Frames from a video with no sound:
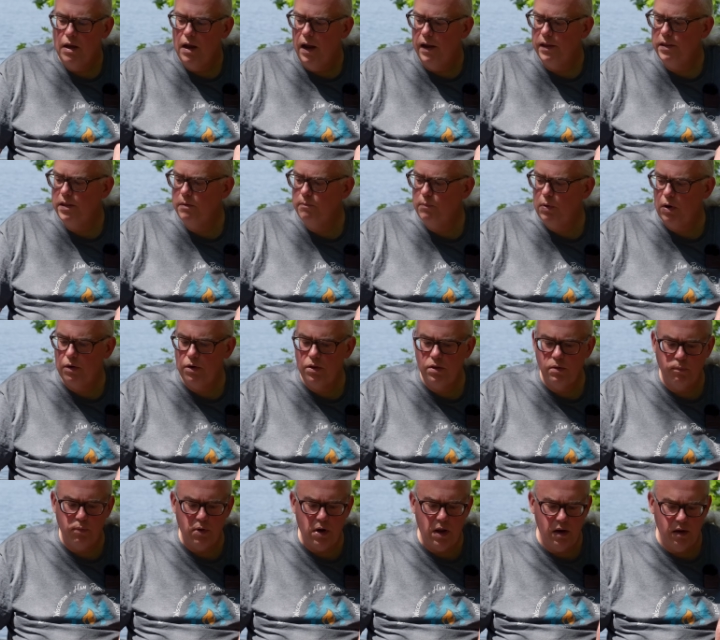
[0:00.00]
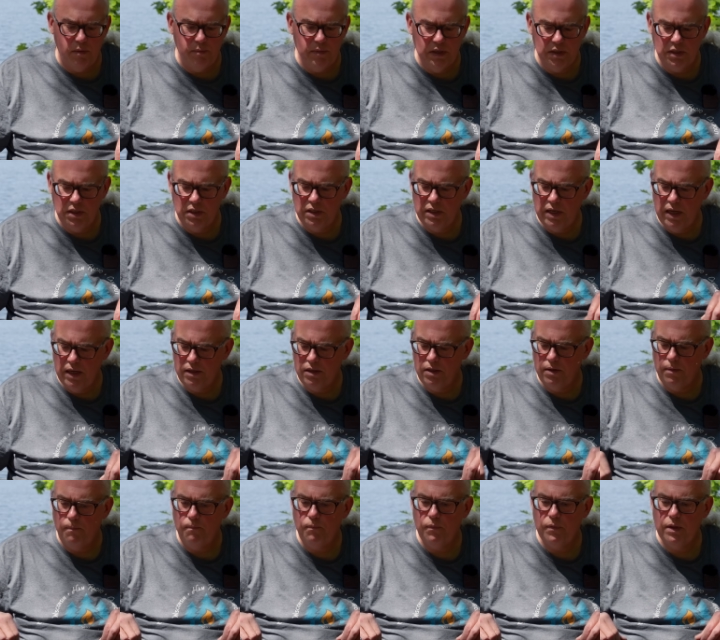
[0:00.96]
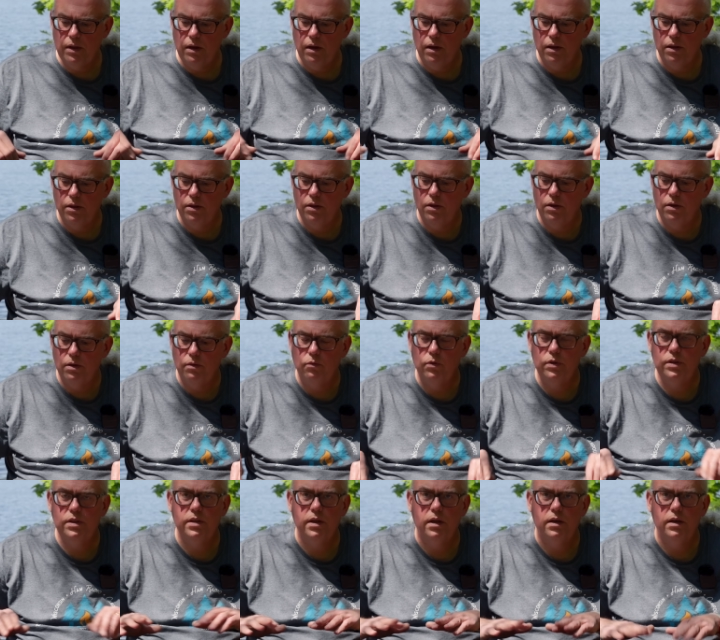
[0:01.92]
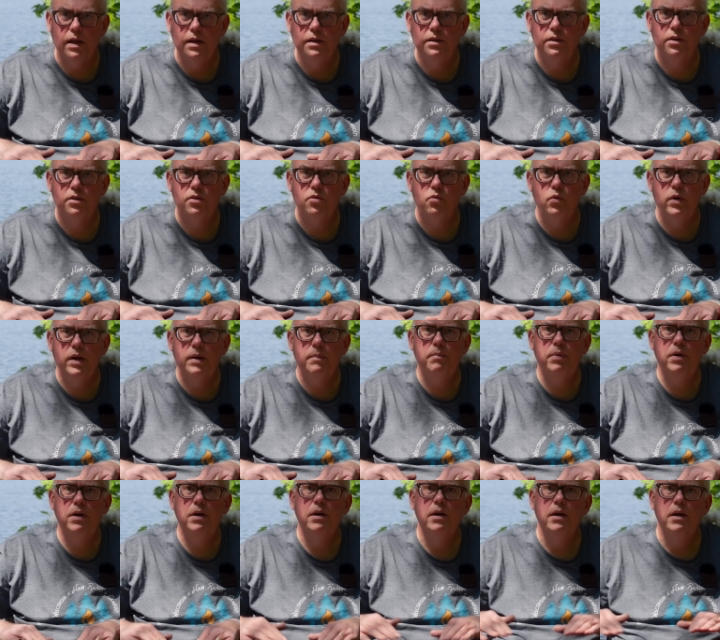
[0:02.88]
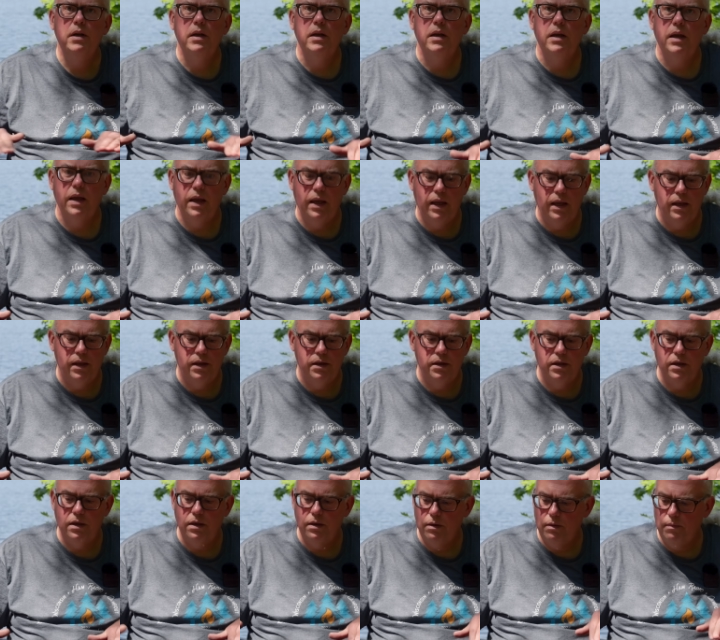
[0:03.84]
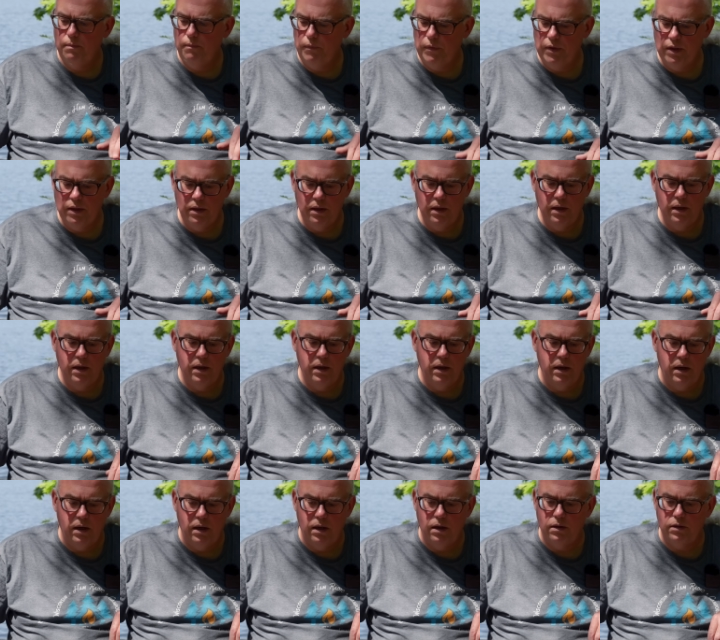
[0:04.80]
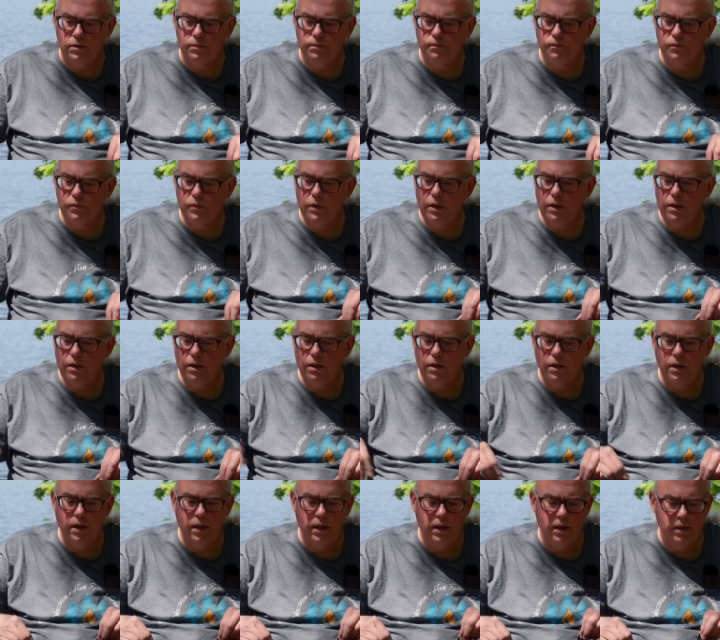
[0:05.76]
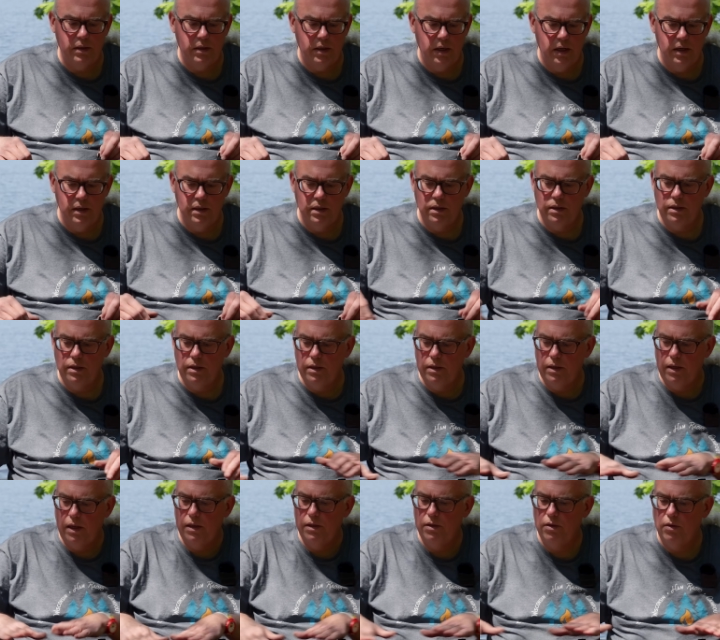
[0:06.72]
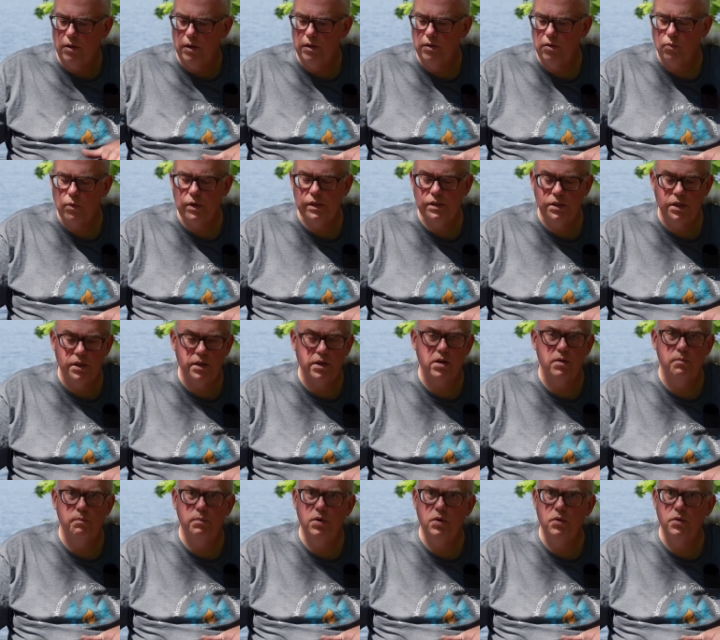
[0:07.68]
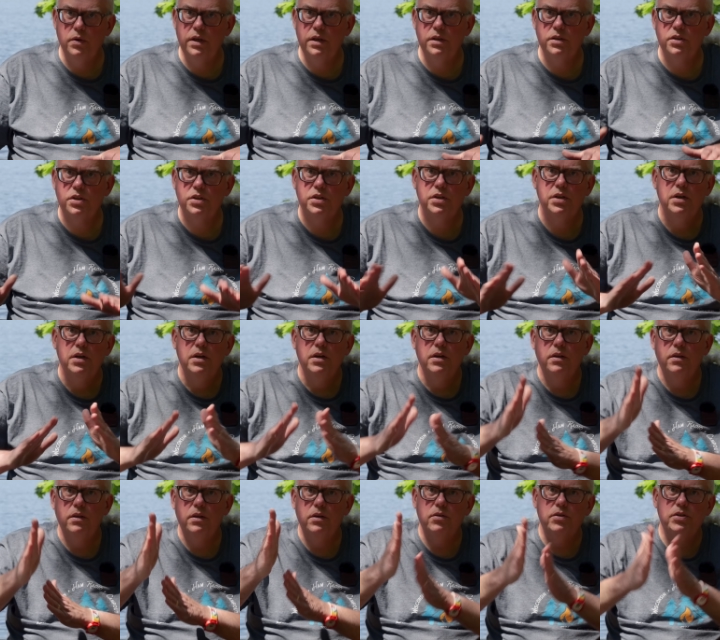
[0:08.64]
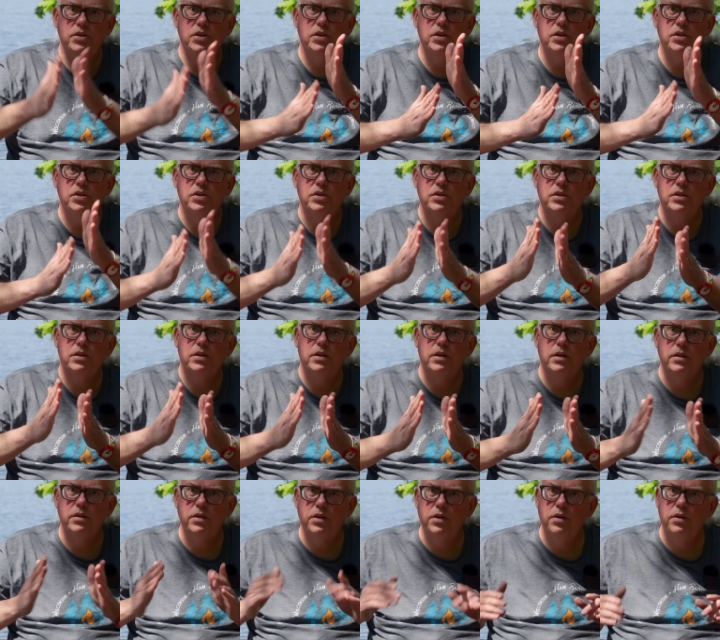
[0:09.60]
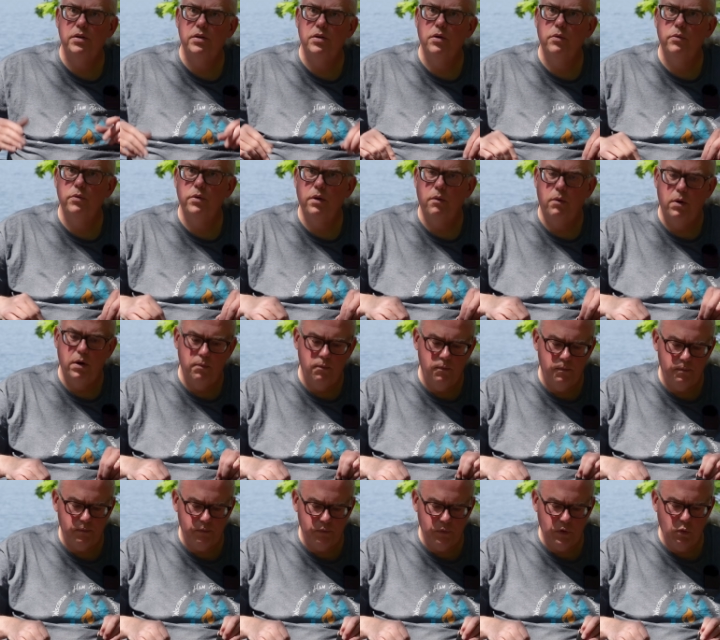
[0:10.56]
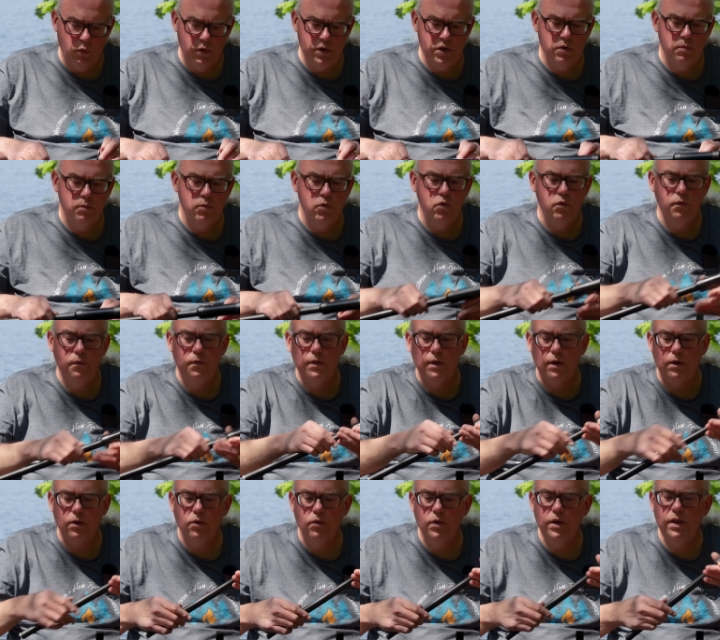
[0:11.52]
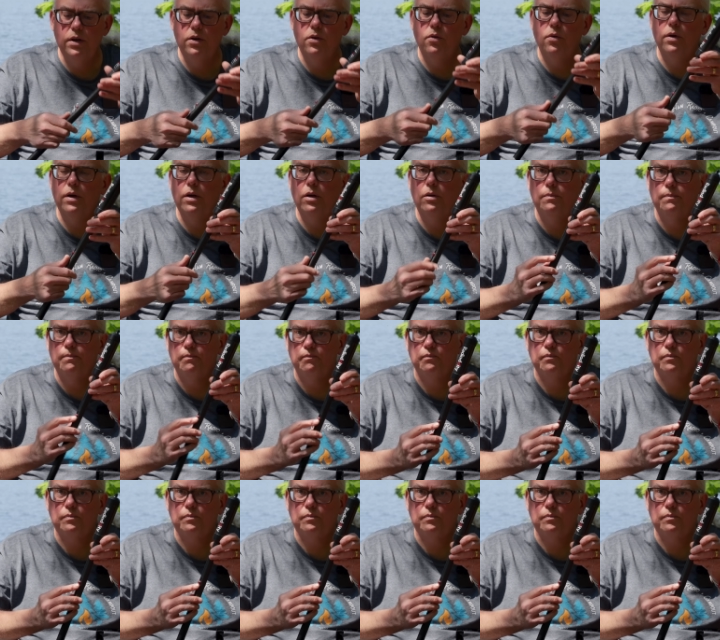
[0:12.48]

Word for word: I think part of the problem is, is that the, uh, with the length of the whip and uh, uh, and, and, and and the rest of the components. There's just the, you, you um, when you move the loading coil